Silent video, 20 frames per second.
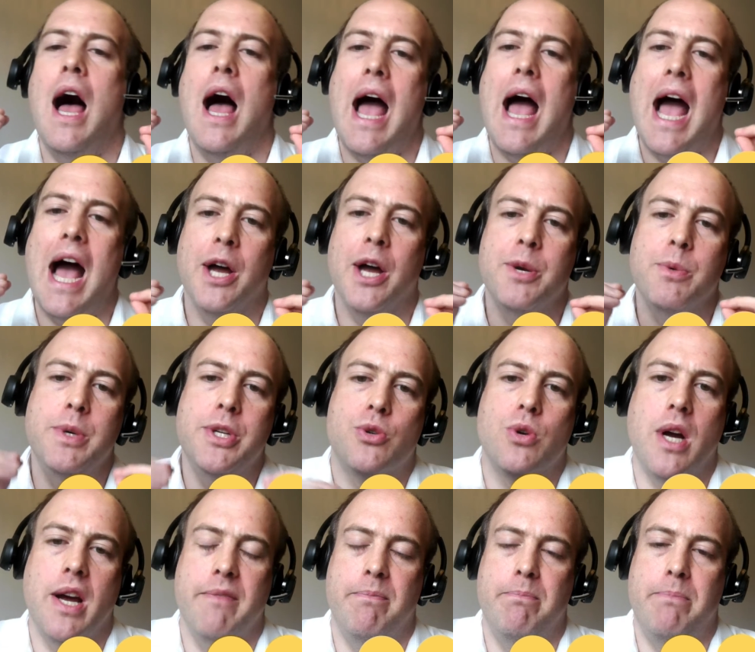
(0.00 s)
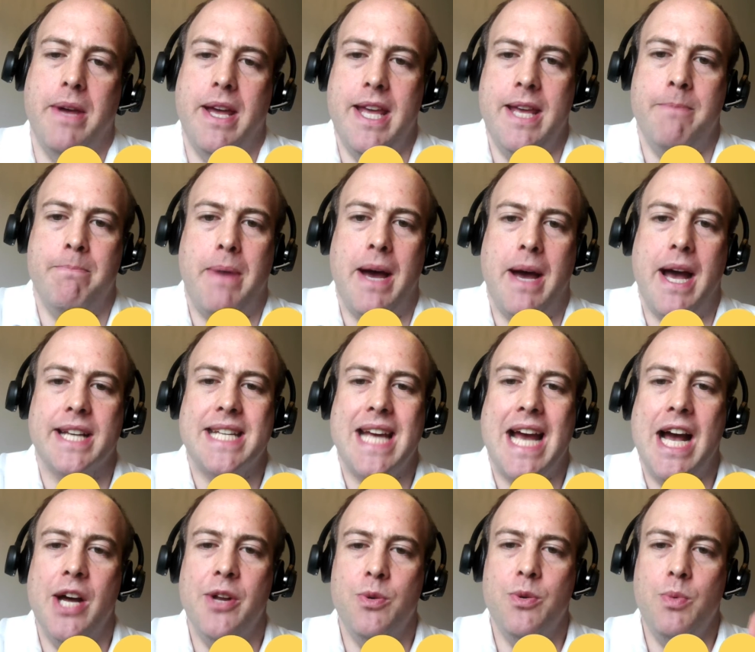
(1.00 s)
how do we drive impact?
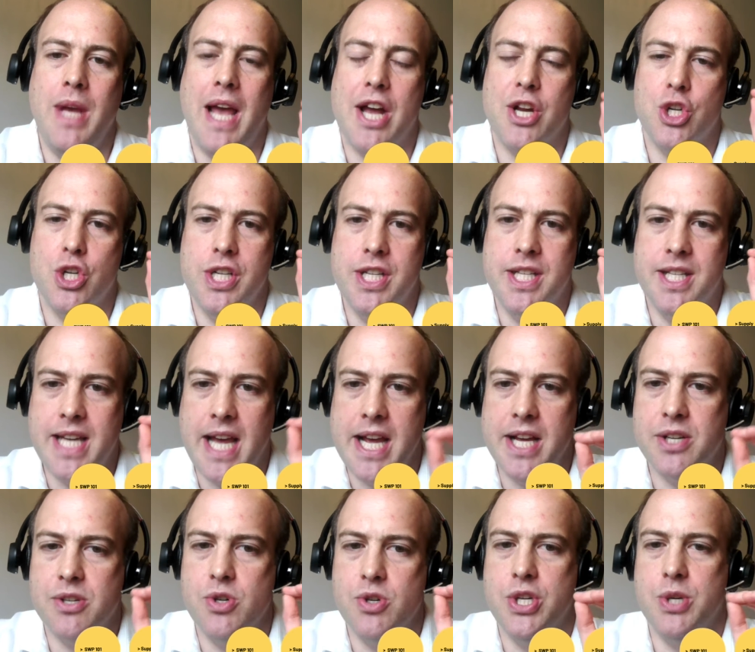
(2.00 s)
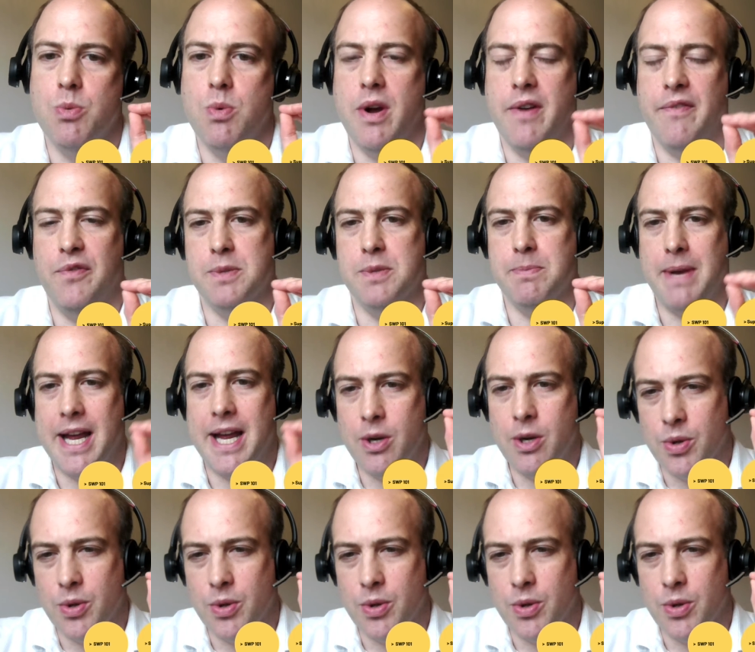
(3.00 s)
How do we actually take strategic workforce planning,